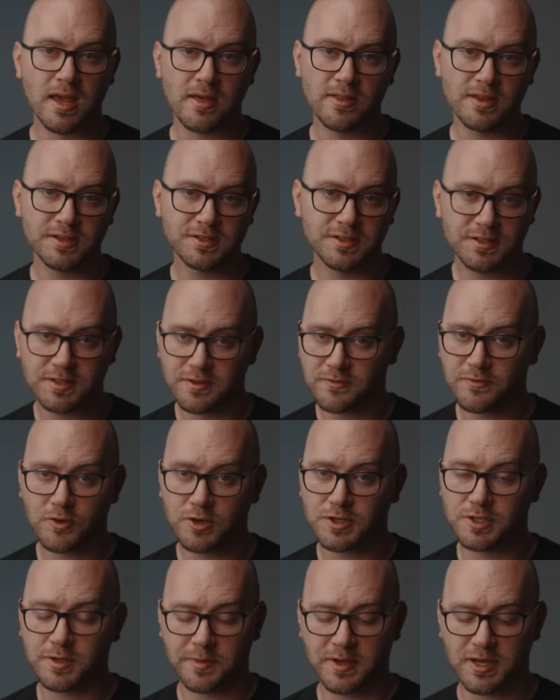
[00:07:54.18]
And this is
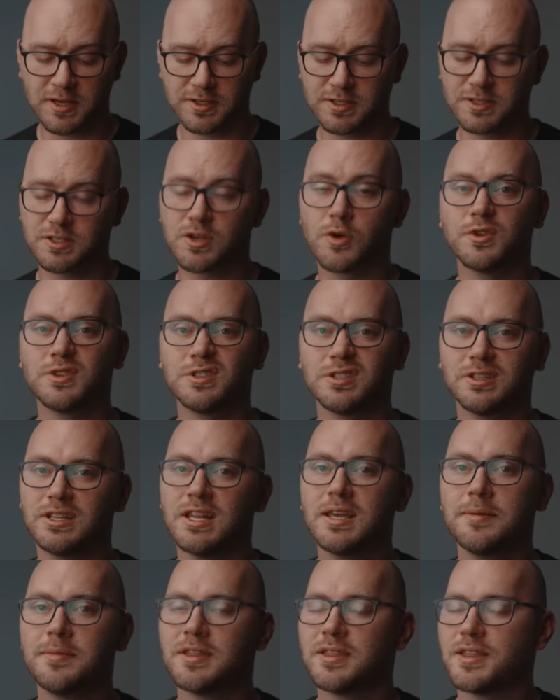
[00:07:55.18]
unfortunate because it's going to
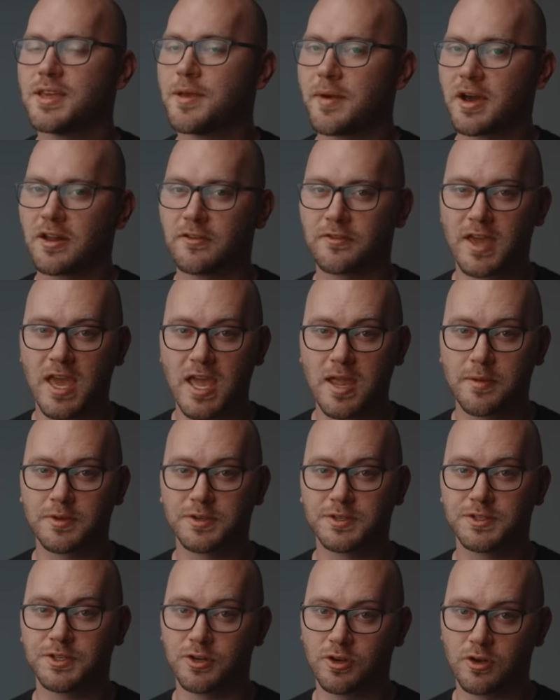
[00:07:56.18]
limit the amount of
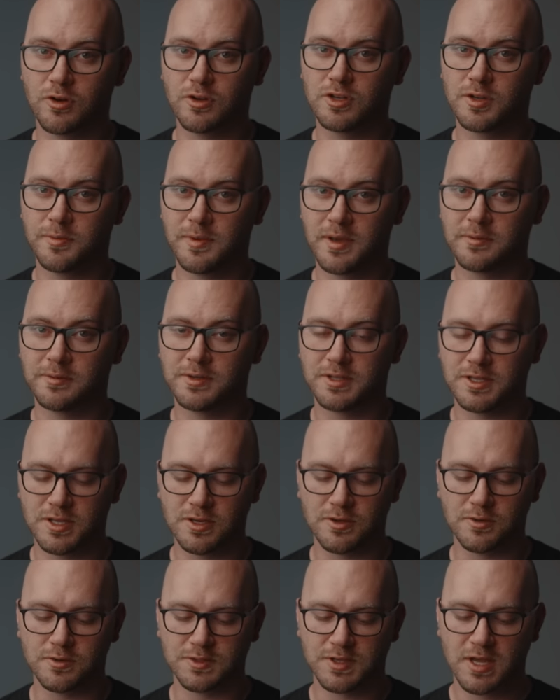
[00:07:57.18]
cameras you're going to be able to
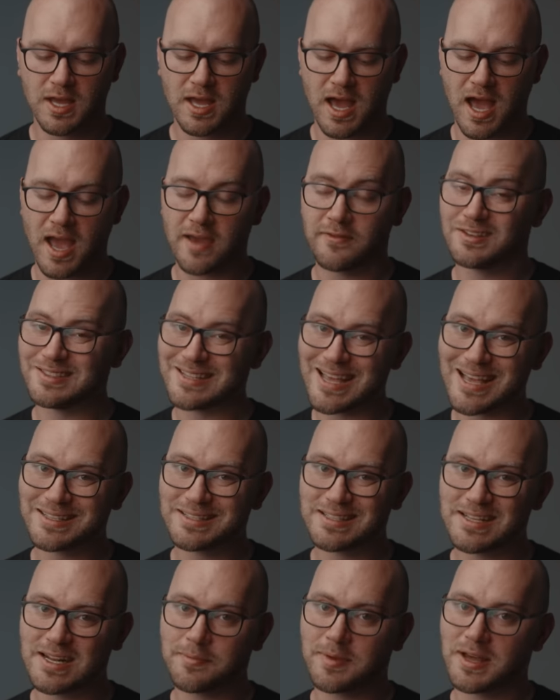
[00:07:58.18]
use. I haven't
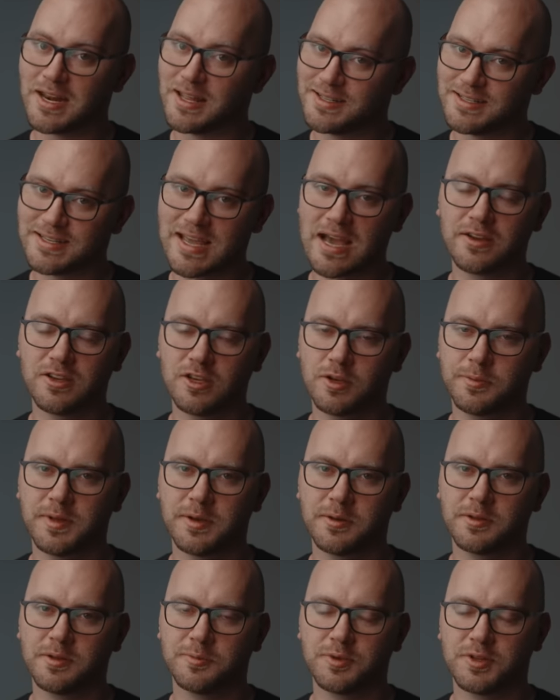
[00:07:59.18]
tested it, but I doubt you'll be
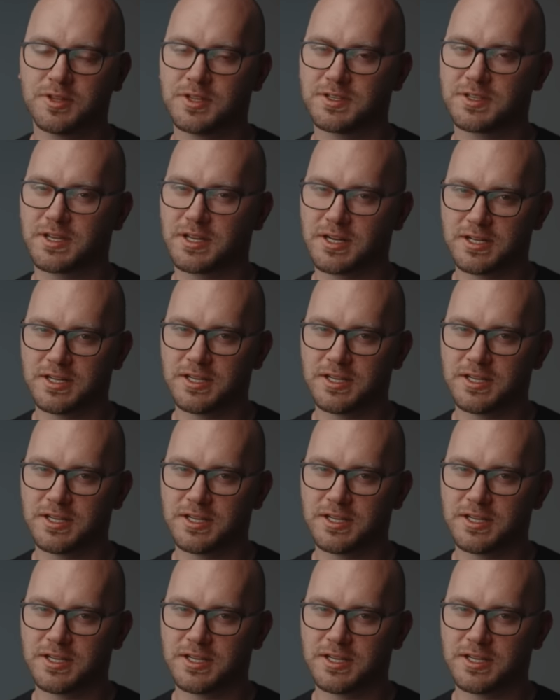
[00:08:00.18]
able to put this on a